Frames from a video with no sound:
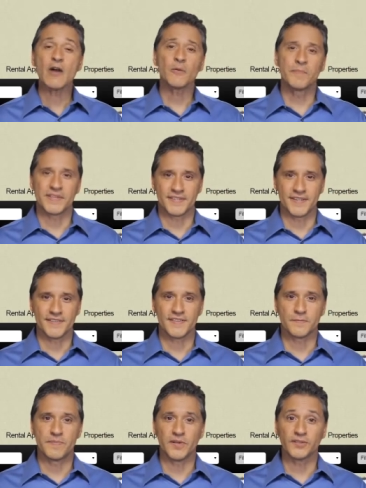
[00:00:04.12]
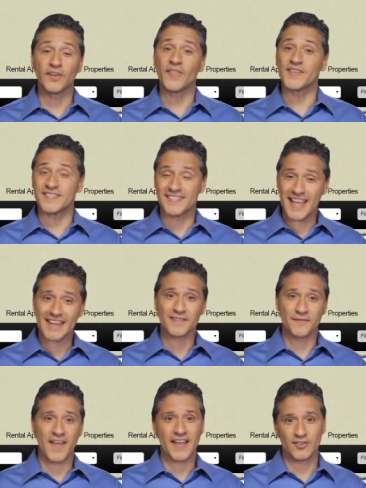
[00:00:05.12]
Our business is built on the
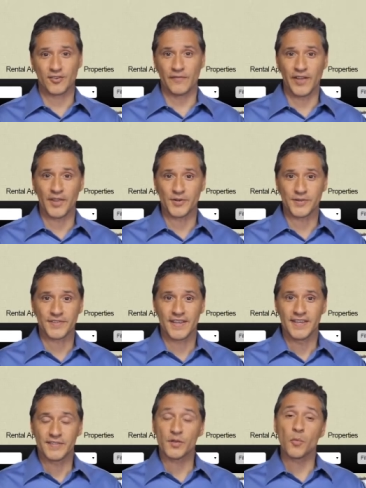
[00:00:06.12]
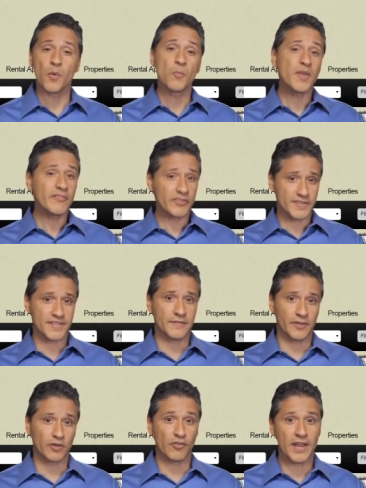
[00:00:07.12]
satisfaction of others, so when we
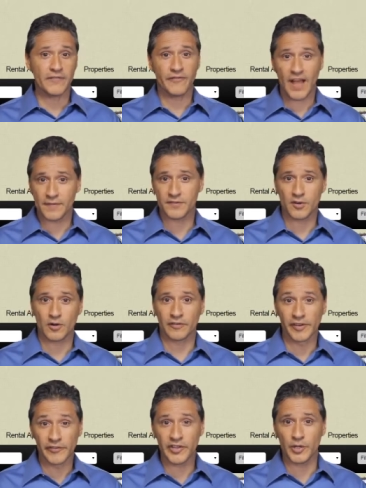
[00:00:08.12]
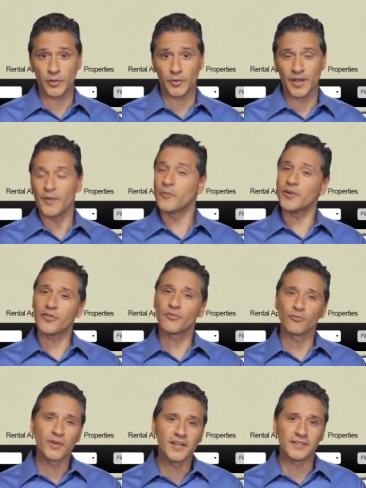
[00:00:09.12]
receive a great five-star review, we're
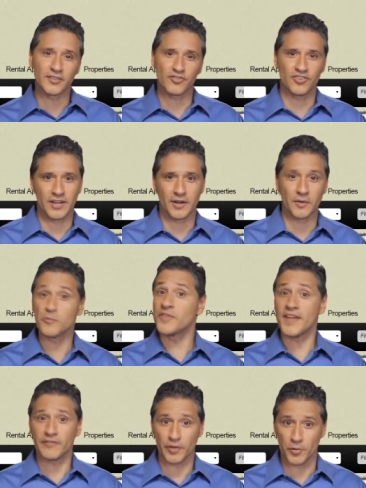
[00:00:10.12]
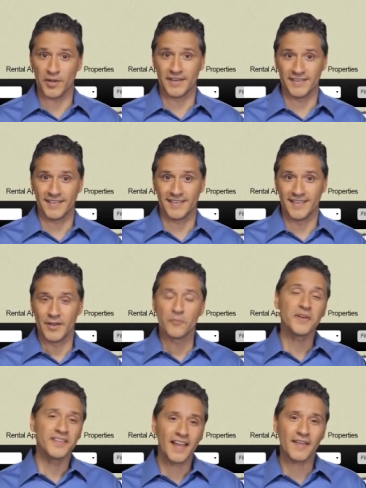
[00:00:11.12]
thrilled to share it with everyone.
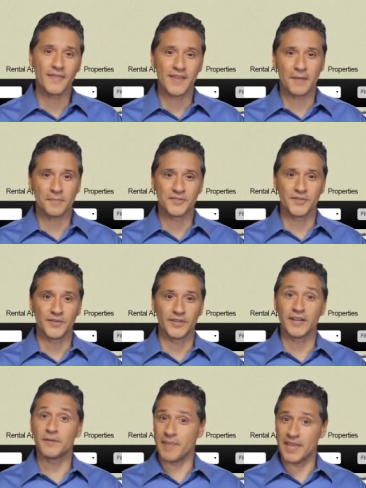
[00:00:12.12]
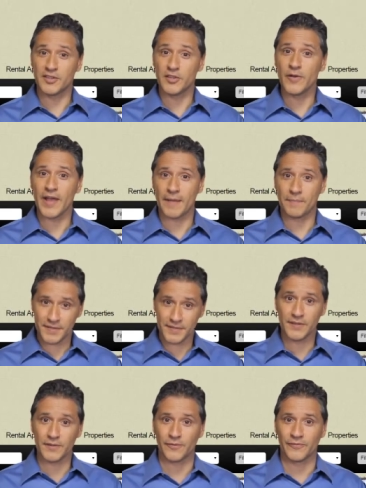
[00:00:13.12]
We'd like the opportunity to make you happy
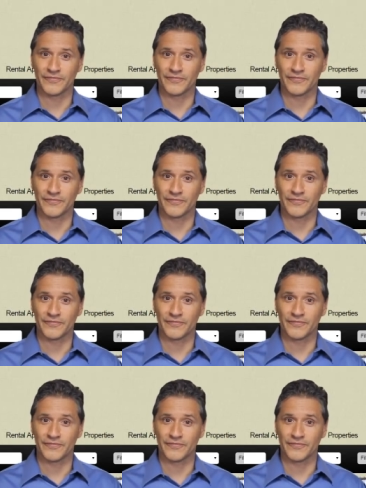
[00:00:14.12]
too.